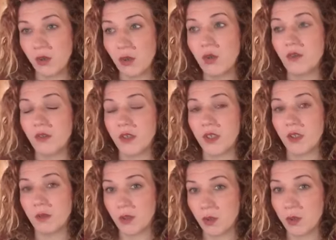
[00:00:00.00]
over
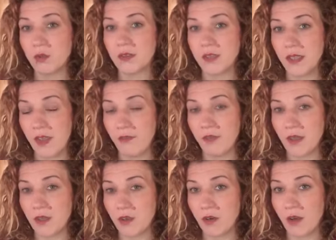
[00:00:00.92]
you and holding heavy
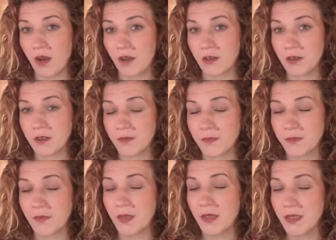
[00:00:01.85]
in your heart.
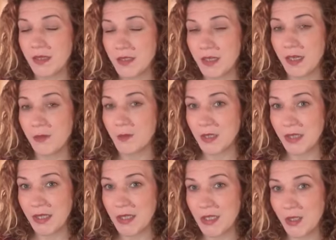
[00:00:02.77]
It's time to
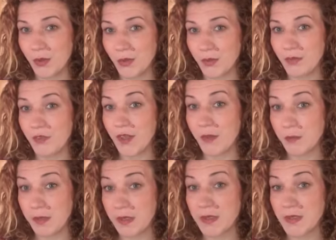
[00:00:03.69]
let it go and find
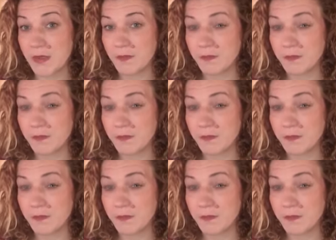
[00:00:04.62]
peace.